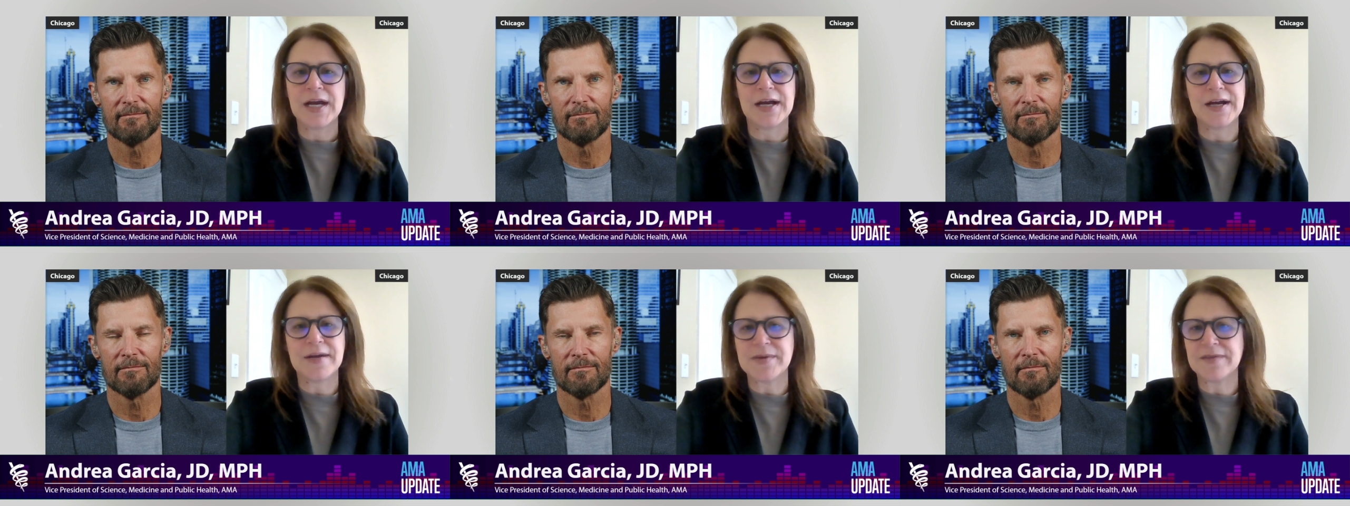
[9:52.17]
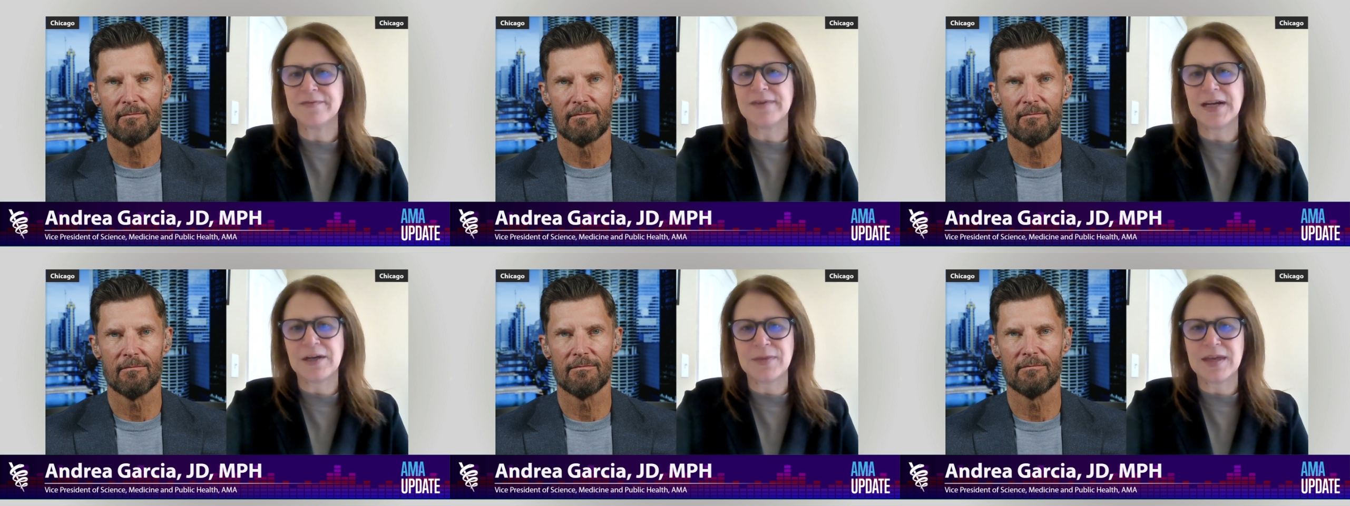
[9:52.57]
Speaker 1: um, it
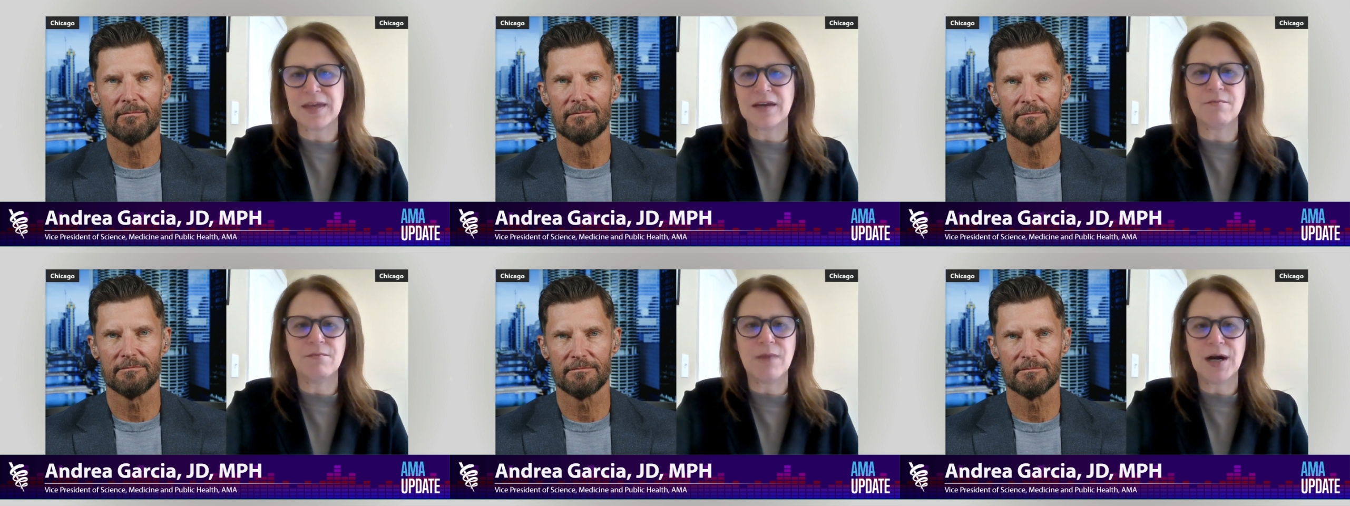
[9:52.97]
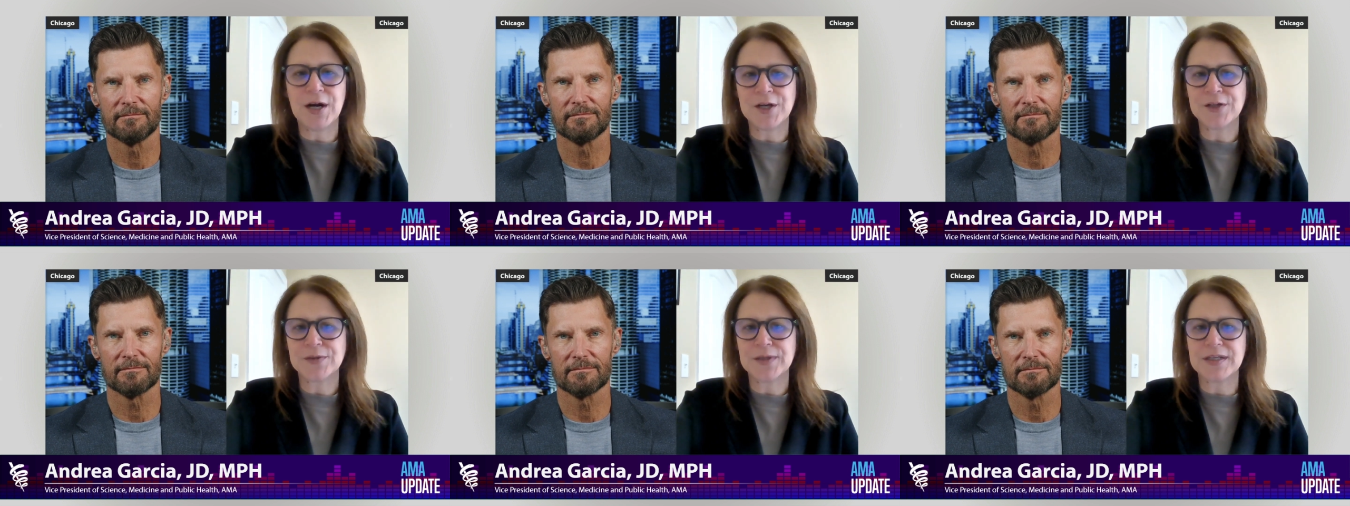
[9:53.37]
found that
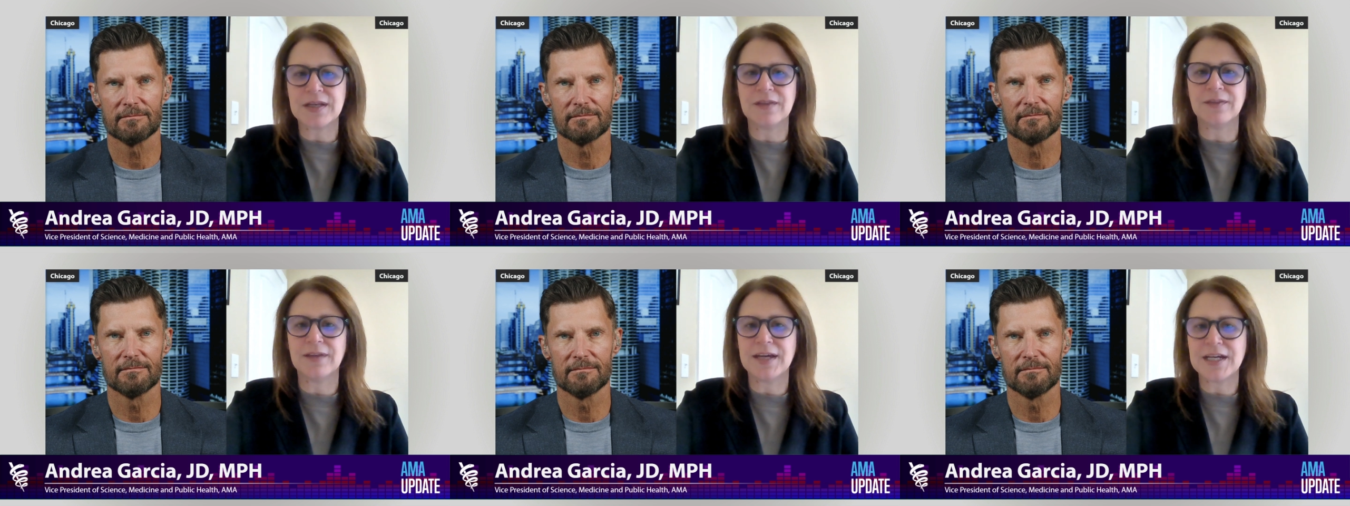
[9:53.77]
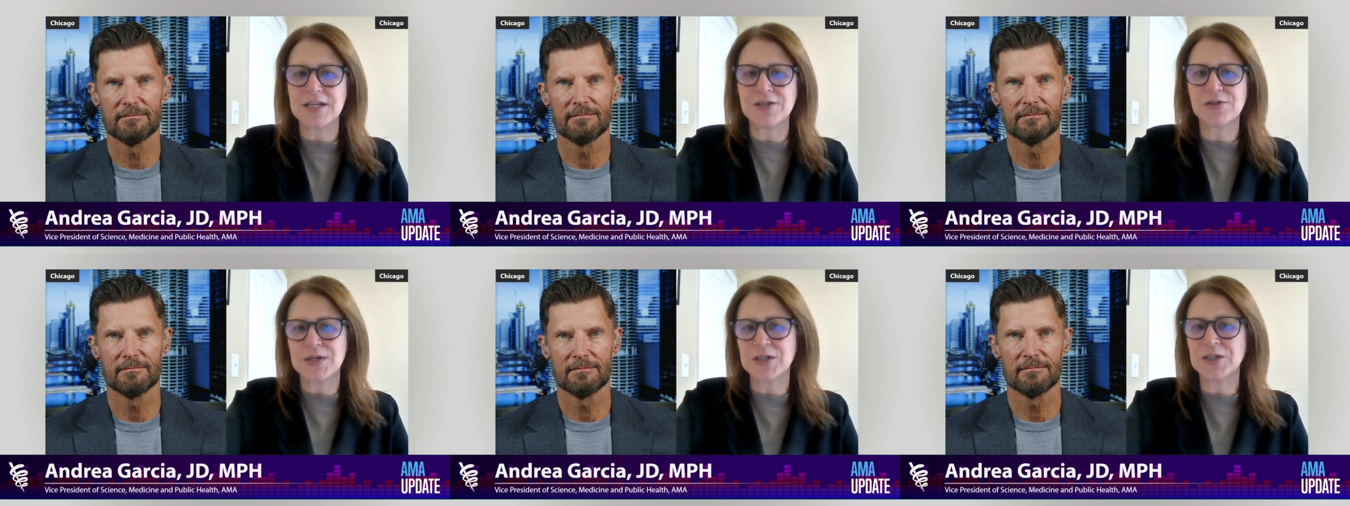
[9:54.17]
moderate and
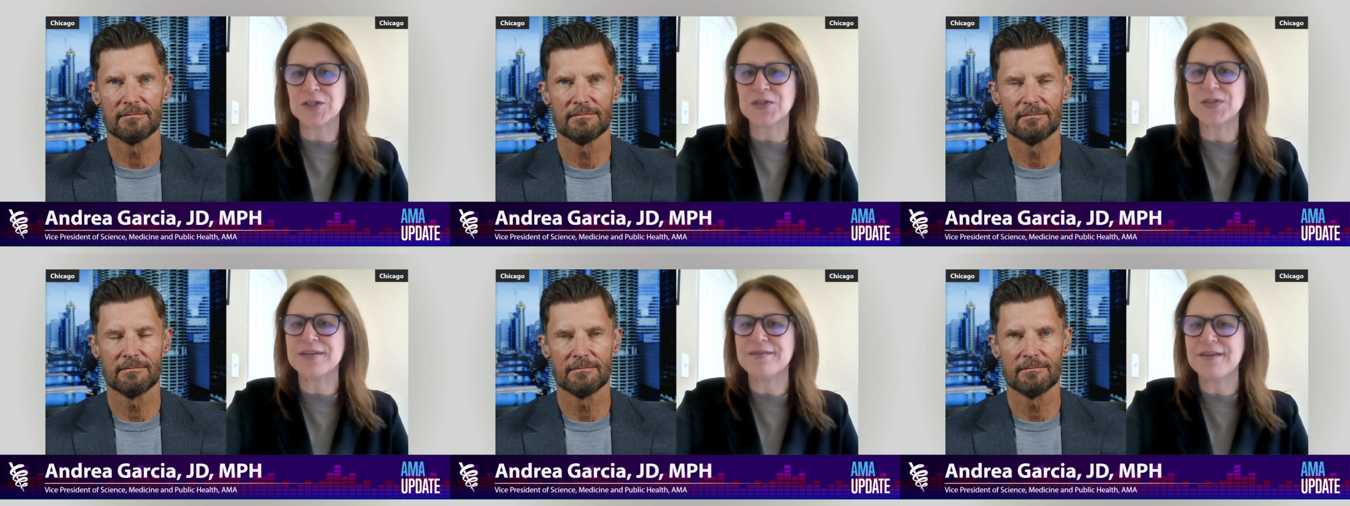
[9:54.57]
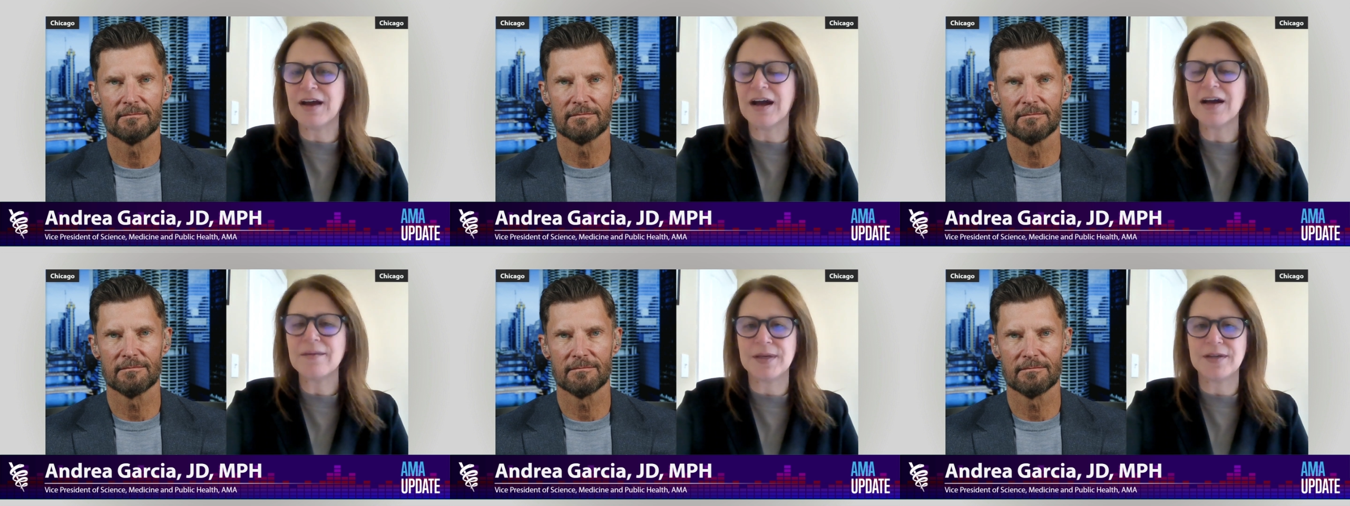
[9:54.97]
light drinkers did
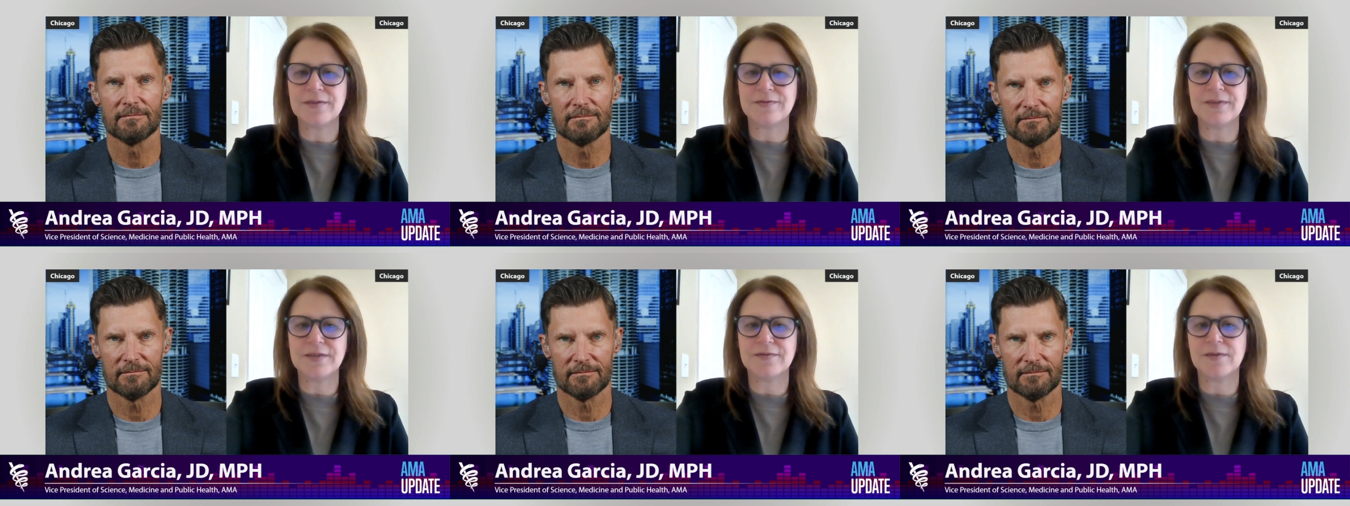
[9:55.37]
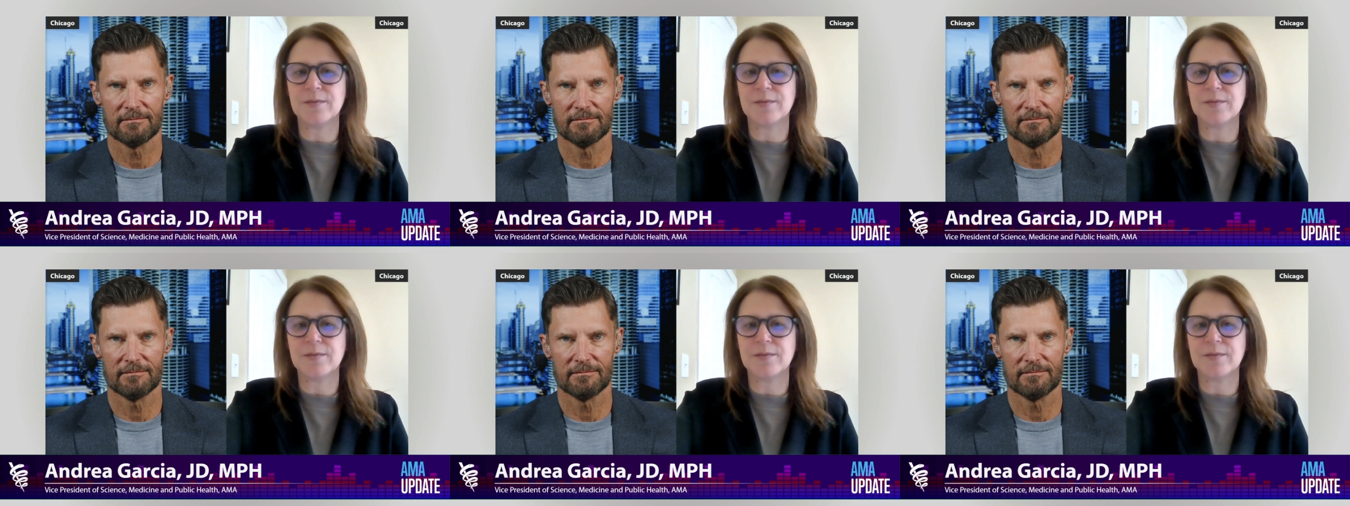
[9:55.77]
not benefit